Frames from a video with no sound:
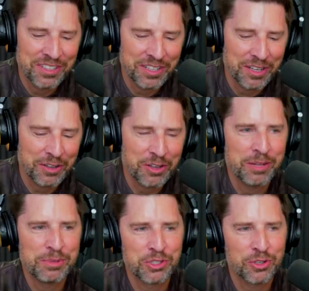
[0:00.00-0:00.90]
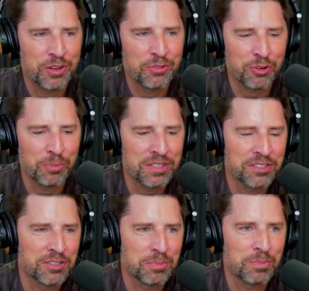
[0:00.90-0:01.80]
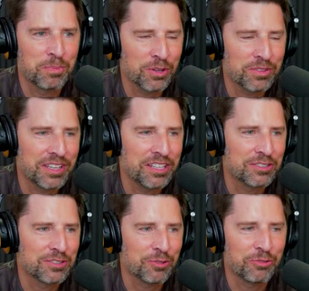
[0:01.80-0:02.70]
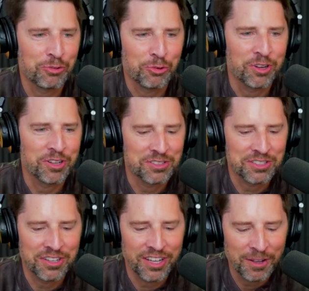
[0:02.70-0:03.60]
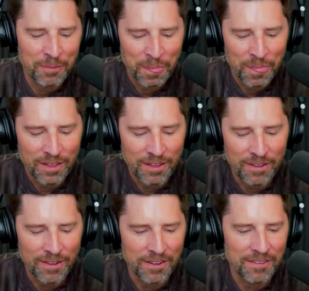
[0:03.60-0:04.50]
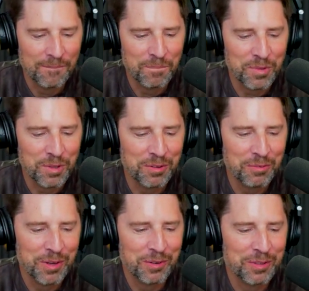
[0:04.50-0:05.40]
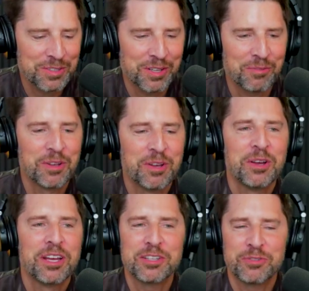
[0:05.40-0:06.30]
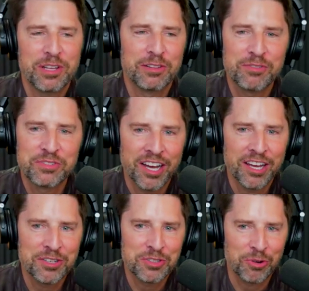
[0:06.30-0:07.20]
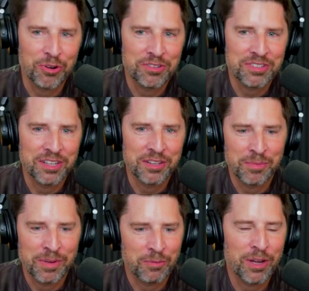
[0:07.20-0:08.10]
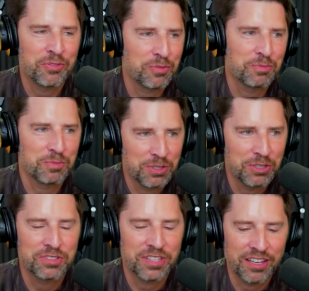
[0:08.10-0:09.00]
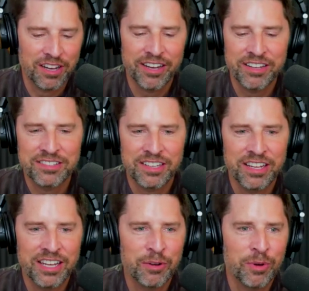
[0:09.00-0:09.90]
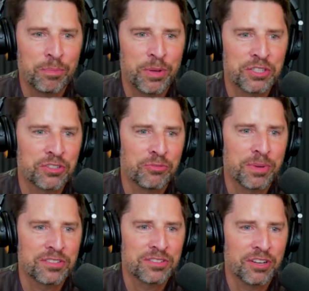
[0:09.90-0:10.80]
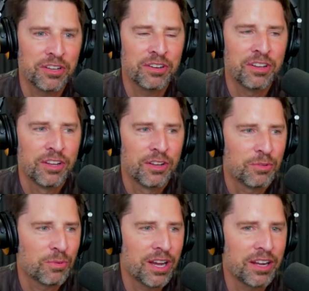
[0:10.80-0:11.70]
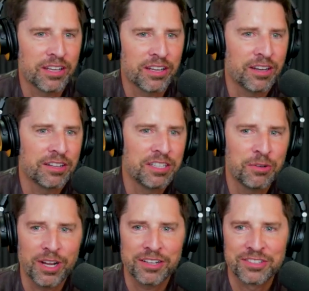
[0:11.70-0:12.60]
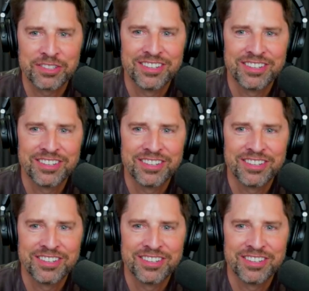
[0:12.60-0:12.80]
an image created for my son's birthday. He just turned four on Sunday, and it, it's. It, his, he loves dinosaurs and my wife used AI and said, "Hey, I want a picture of my son riding a a T Rex,"